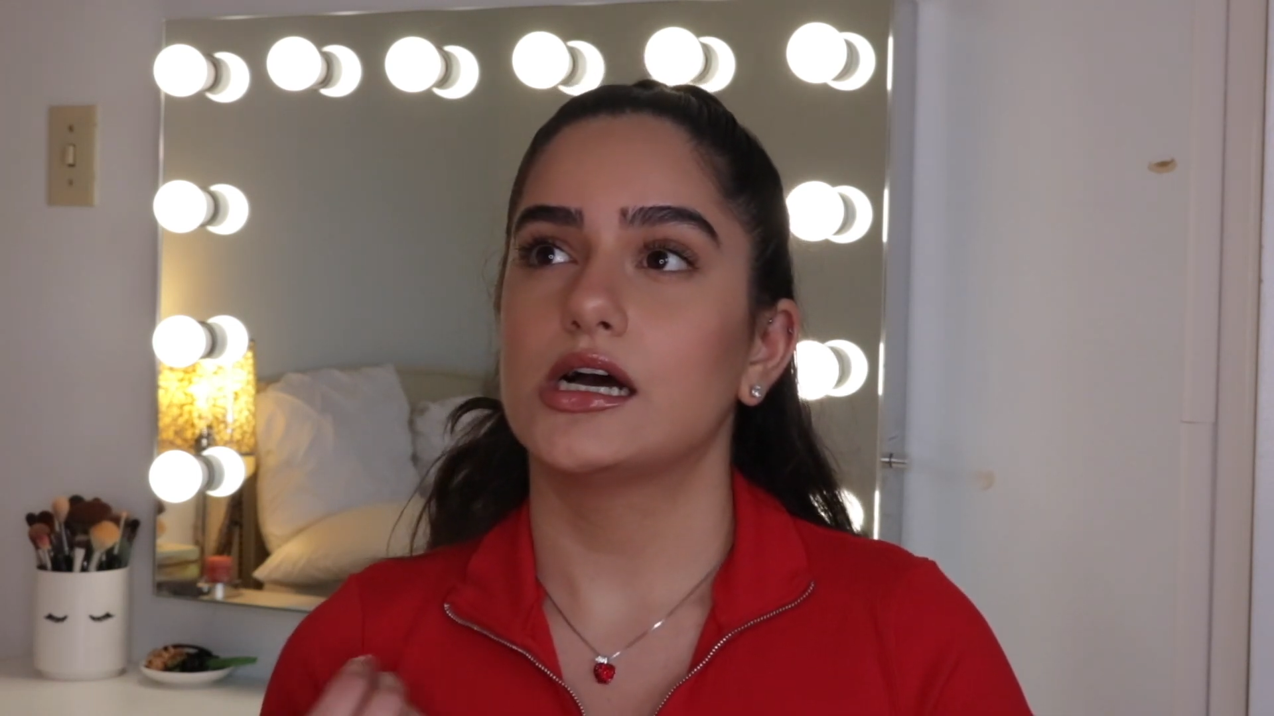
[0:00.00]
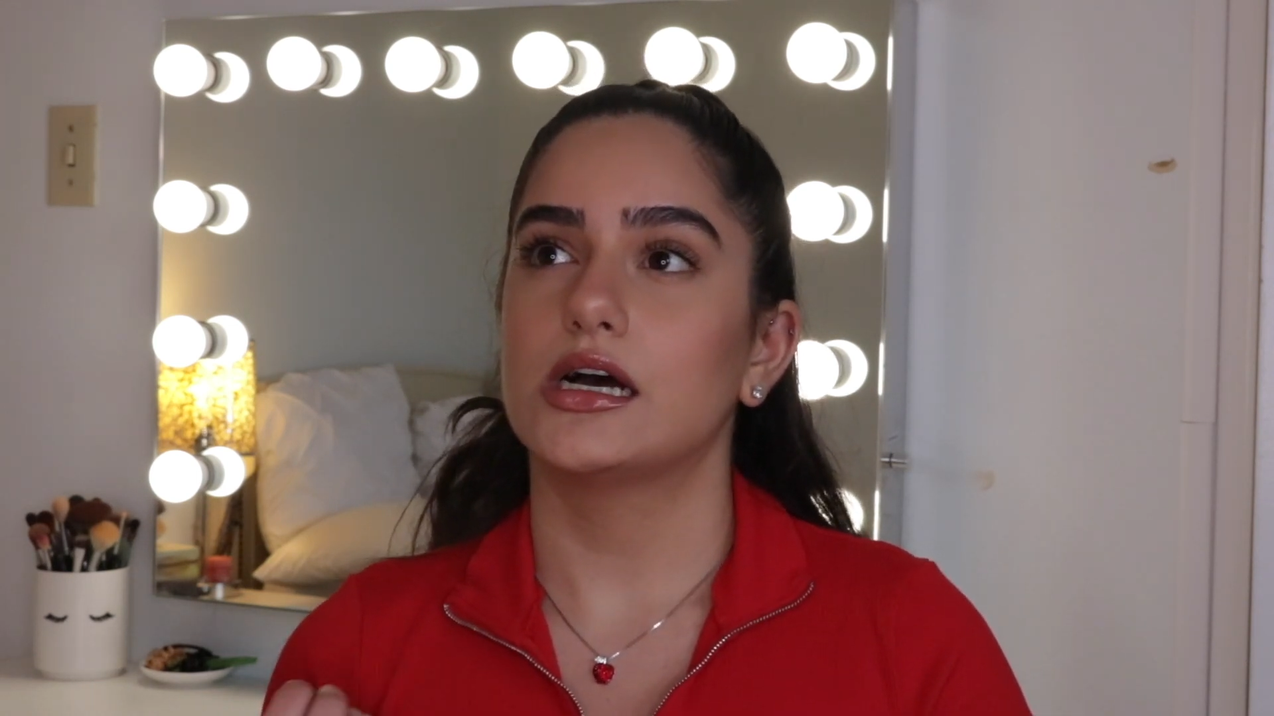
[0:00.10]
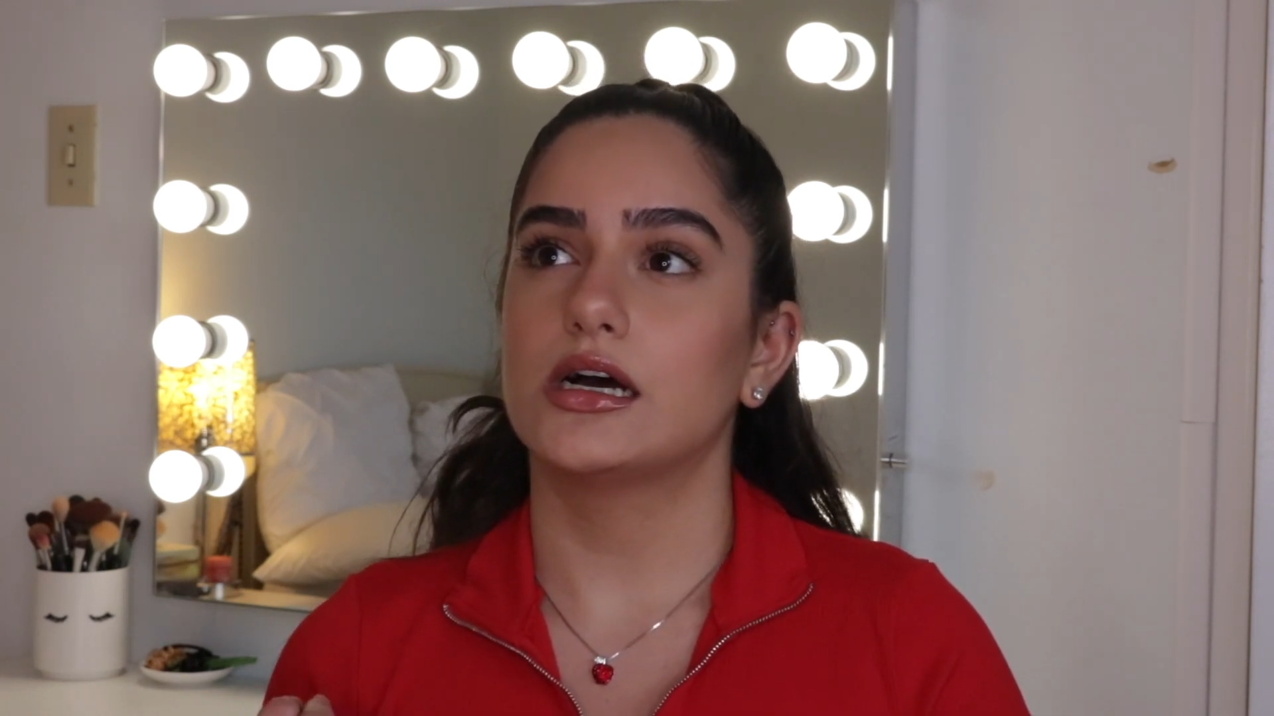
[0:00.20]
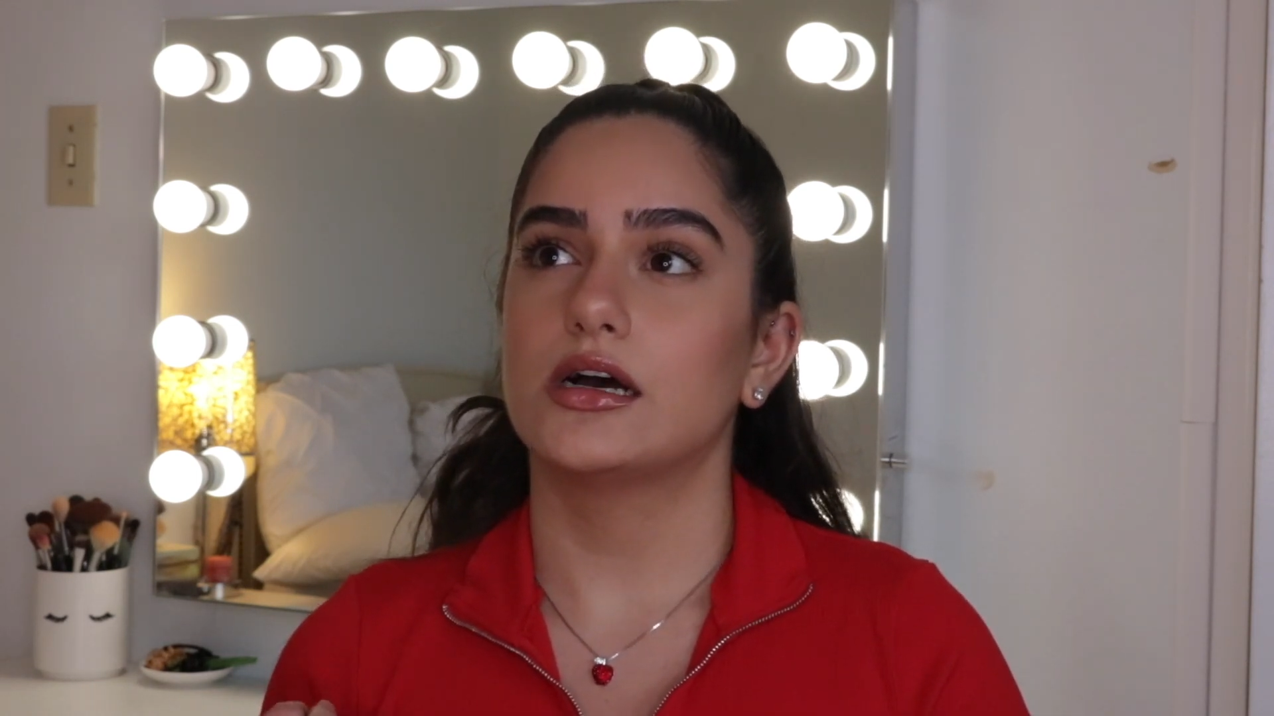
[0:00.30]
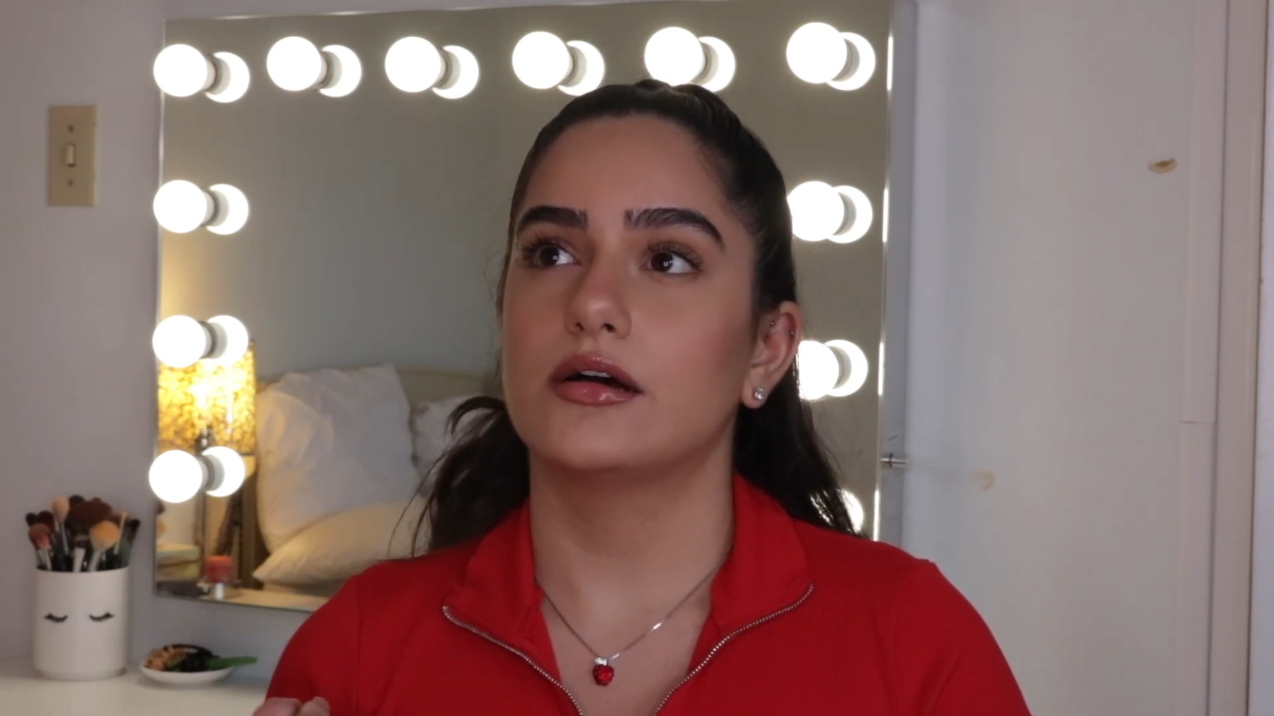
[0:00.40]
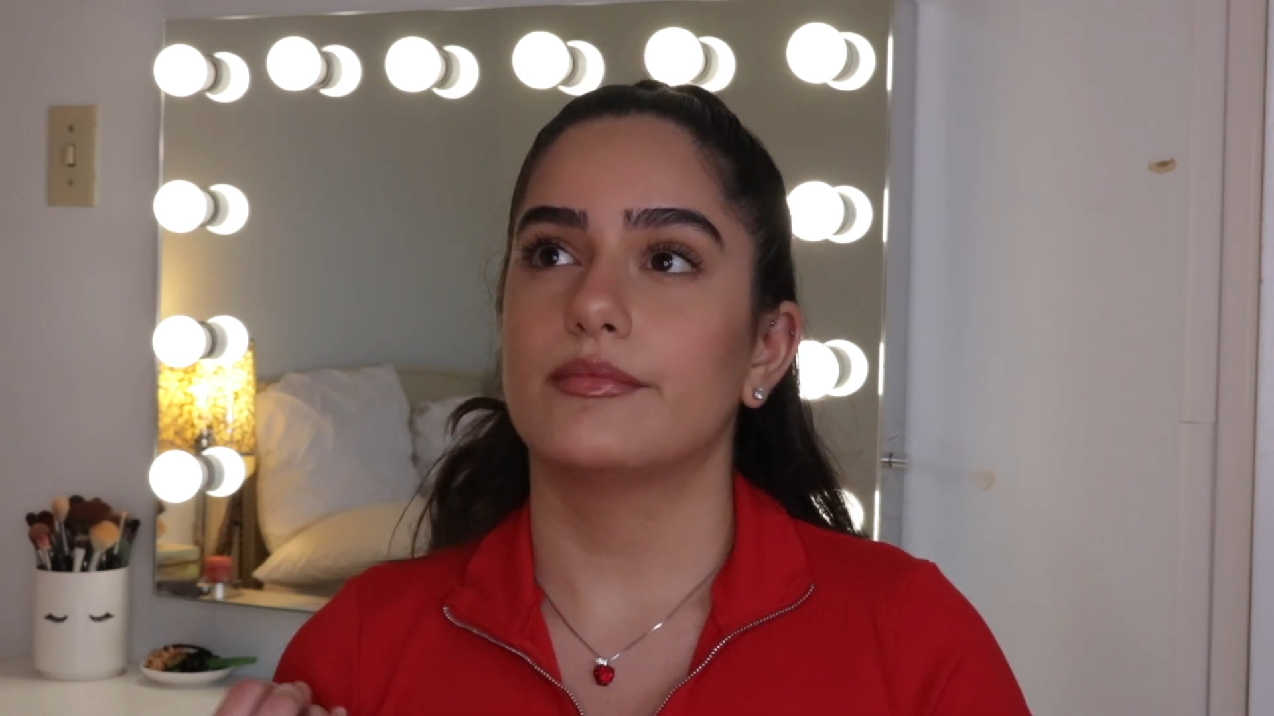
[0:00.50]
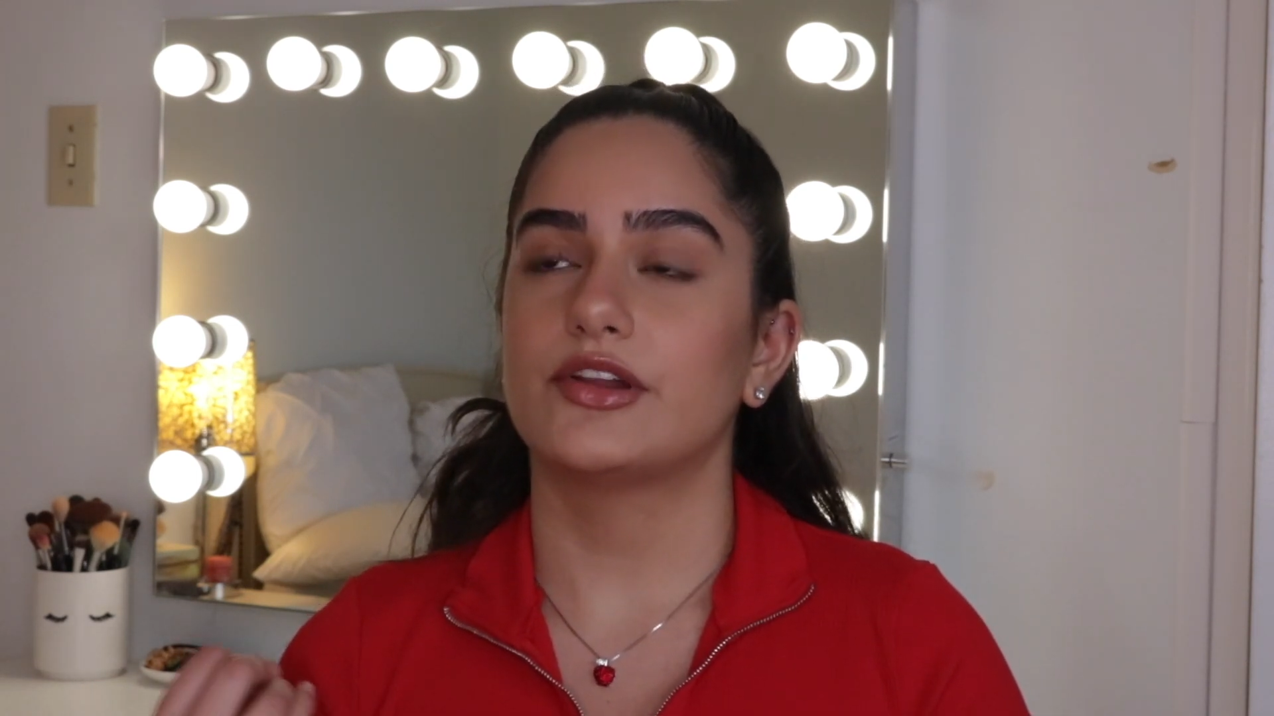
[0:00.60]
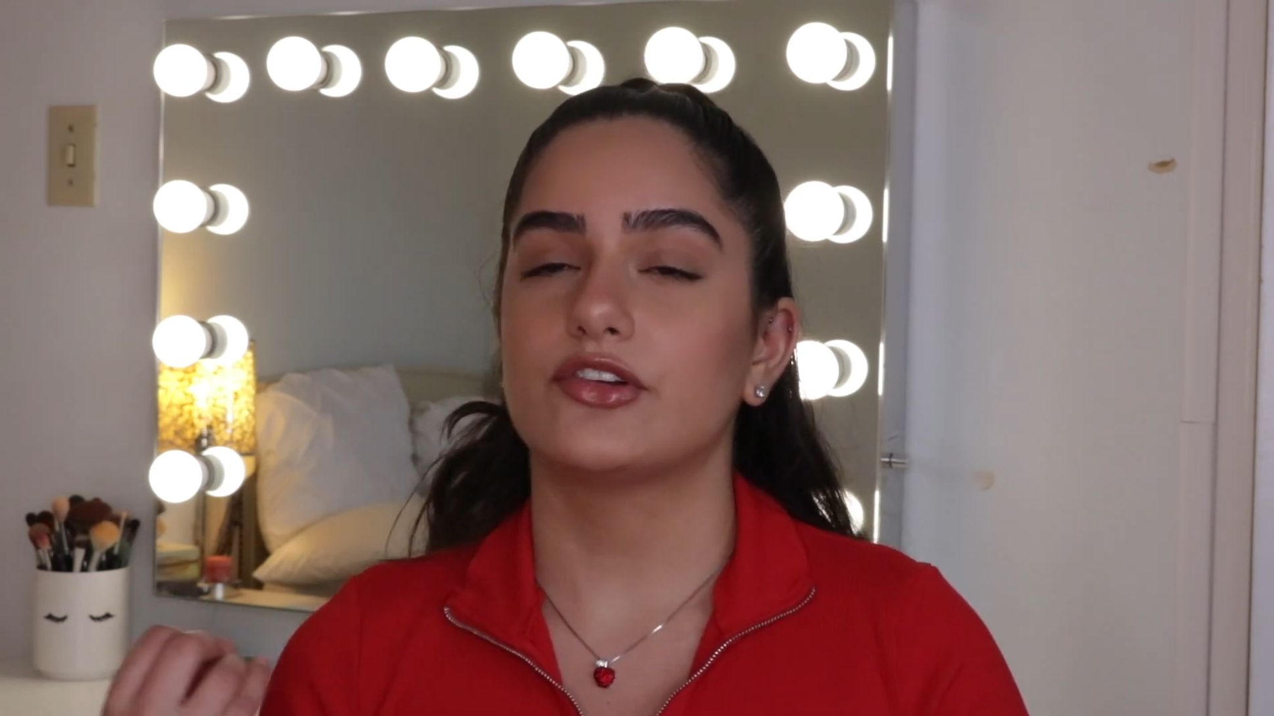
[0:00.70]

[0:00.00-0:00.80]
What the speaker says: I